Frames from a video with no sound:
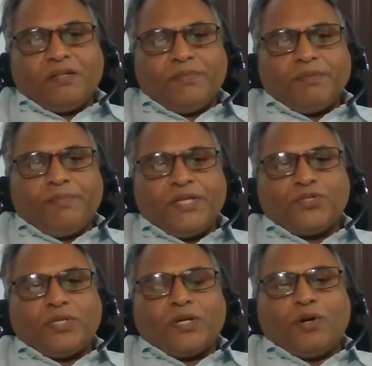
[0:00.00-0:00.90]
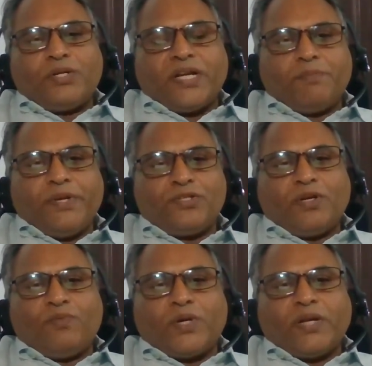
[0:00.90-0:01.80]
Right, based on the contract,
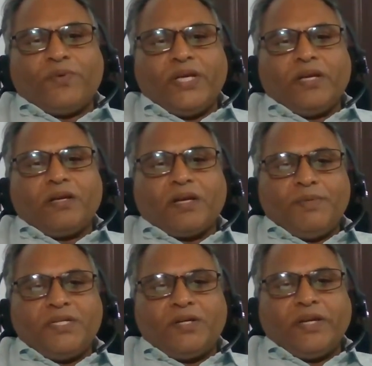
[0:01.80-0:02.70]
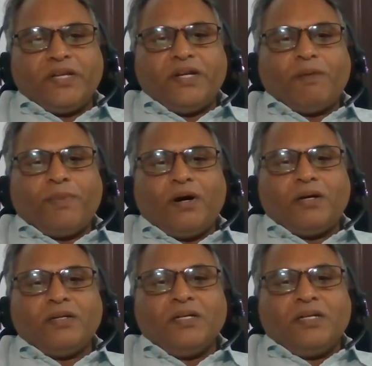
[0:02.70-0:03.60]
based on what we committed, agreed
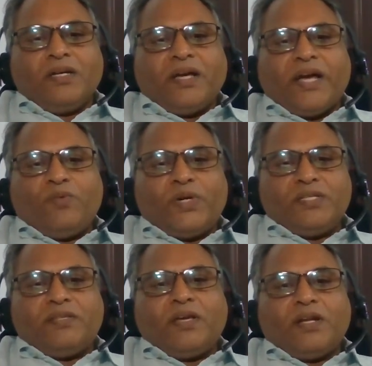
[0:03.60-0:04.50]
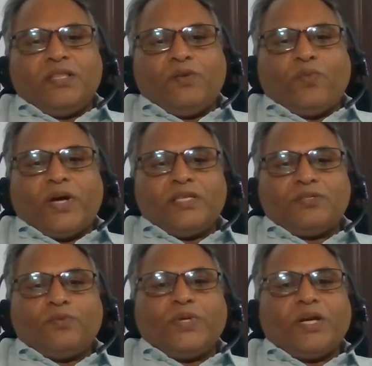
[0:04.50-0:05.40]
upon, and what is there on the
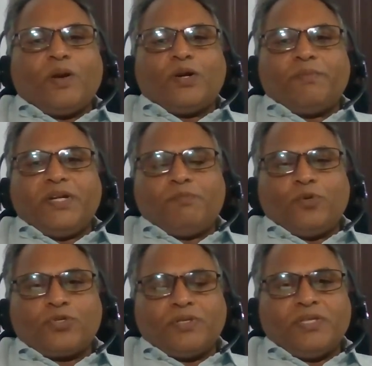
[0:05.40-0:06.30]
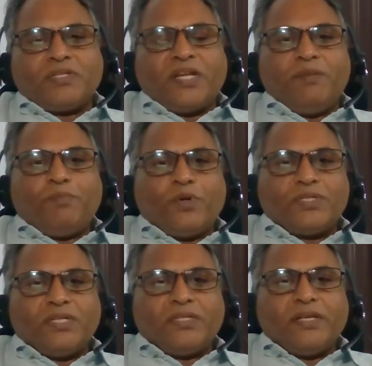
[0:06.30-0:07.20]
invoice. So we can automate most of these claim
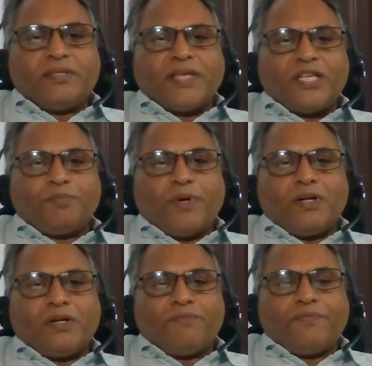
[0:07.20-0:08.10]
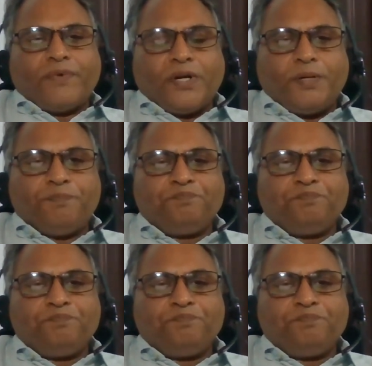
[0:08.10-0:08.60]
processing things as part of